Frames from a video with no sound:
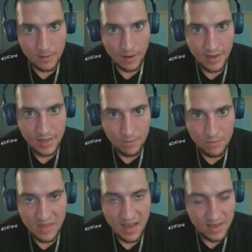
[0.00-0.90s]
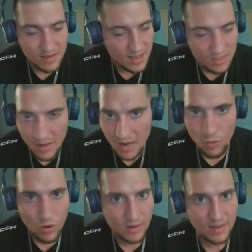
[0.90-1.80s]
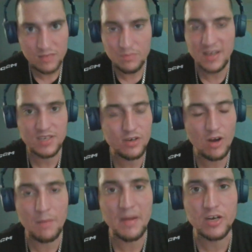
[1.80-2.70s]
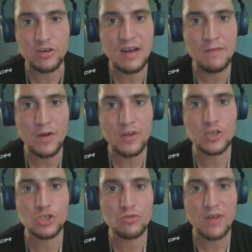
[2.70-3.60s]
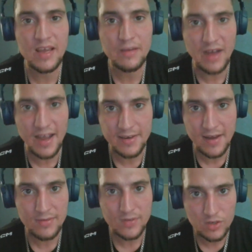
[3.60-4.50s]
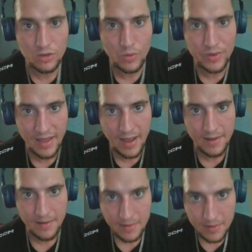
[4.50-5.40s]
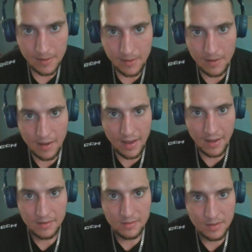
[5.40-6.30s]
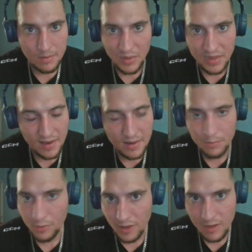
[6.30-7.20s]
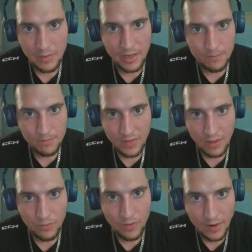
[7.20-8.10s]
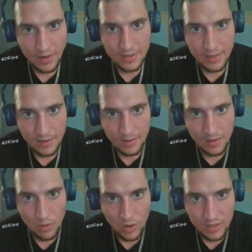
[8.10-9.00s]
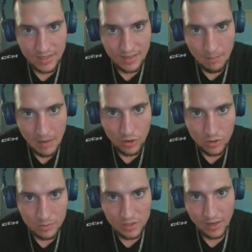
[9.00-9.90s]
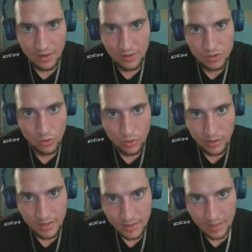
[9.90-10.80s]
That's my word. That's on my grandfather's grave. I had nothing to do with that. But they didn't believe me. They thought I did, and they wanted to get Malcolm's side of the story.